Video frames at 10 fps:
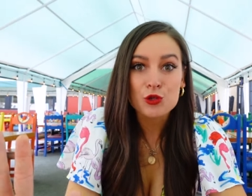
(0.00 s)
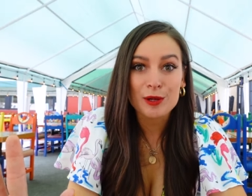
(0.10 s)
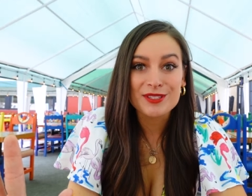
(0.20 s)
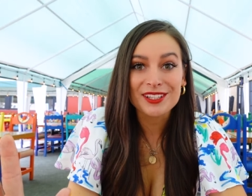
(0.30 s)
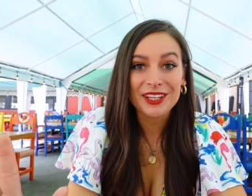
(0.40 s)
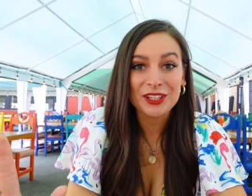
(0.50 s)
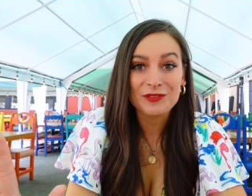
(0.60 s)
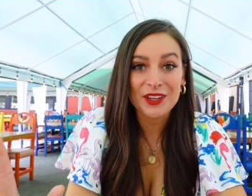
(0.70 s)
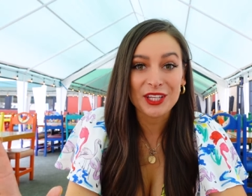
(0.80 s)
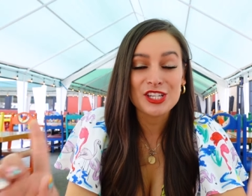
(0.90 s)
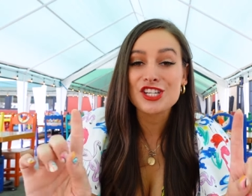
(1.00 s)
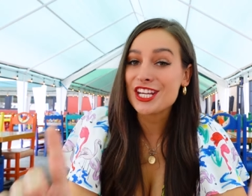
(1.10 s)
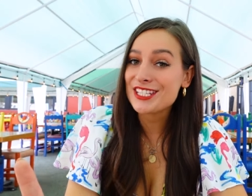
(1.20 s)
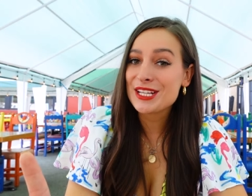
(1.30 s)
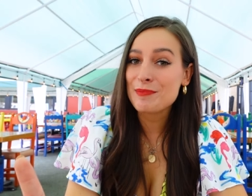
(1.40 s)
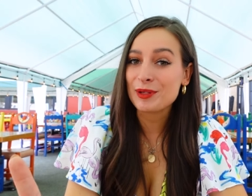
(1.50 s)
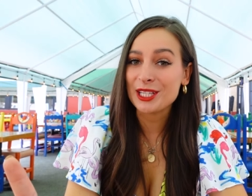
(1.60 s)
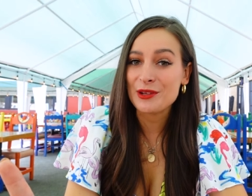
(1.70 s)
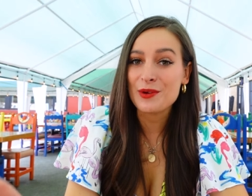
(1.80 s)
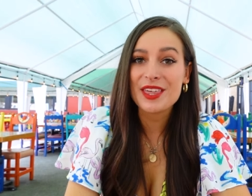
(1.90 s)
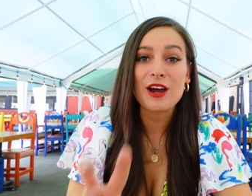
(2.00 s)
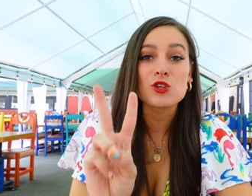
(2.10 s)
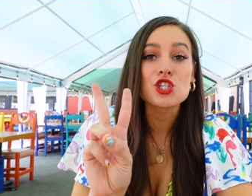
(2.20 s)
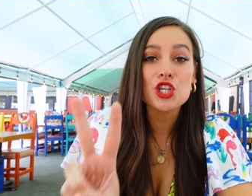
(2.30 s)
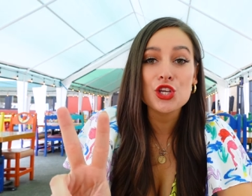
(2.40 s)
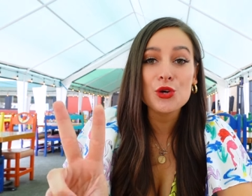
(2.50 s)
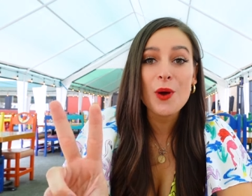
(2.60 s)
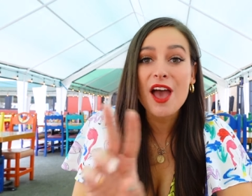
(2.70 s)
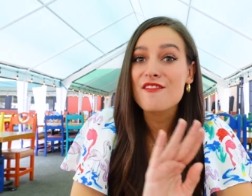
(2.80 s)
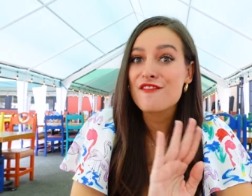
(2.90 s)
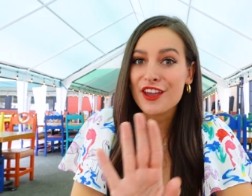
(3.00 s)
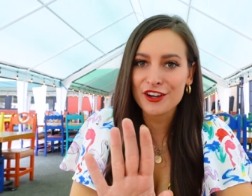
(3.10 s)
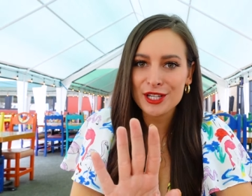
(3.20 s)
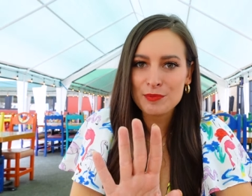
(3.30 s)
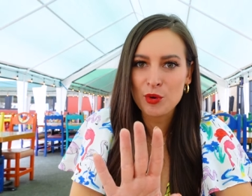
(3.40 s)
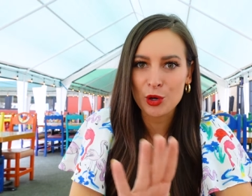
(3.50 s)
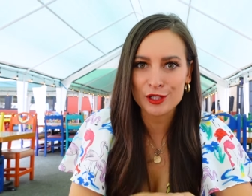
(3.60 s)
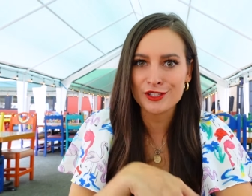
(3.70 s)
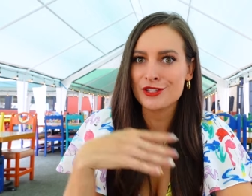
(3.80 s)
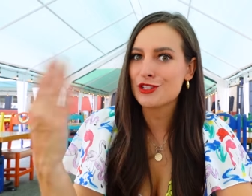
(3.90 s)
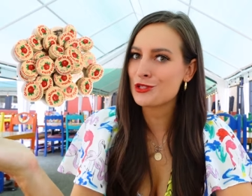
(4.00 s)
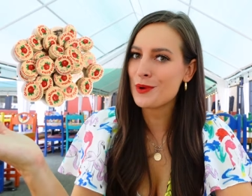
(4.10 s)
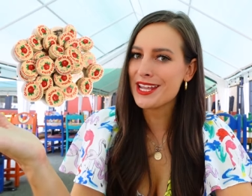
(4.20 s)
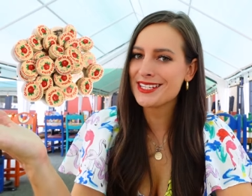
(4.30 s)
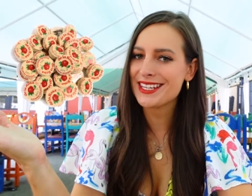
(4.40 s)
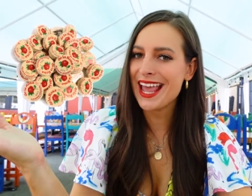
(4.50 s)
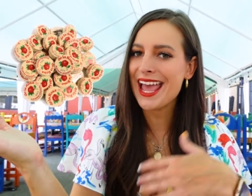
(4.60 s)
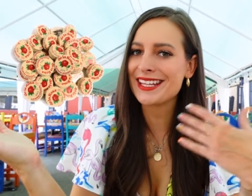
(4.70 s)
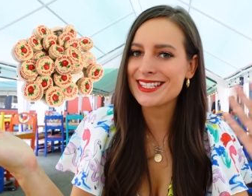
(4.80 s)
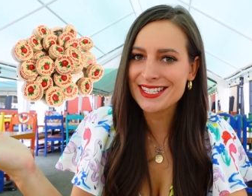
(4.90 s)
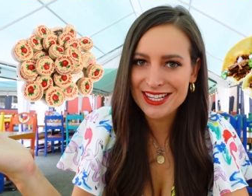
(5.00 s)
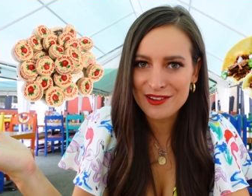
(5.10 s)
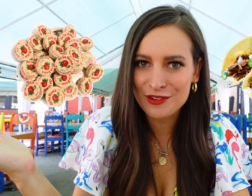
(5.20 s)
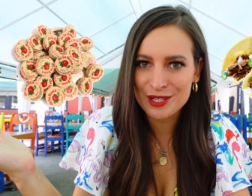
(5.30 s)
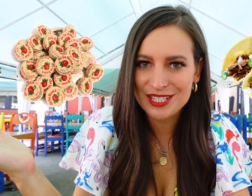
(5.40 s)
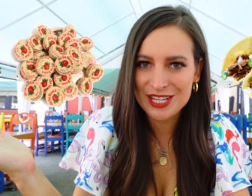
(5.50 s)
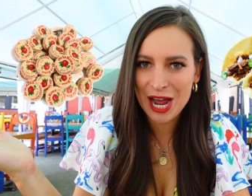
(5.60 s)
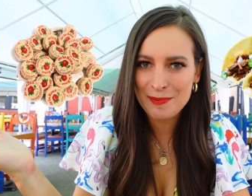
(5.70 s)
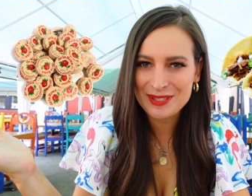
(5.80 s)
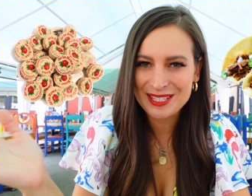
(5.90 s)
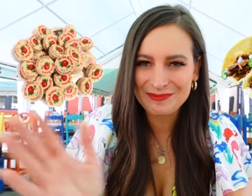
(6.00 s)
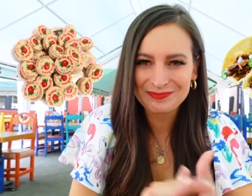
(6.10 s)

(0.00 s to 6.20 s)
trip to Little Village is complete without two very important sweet and savory stops.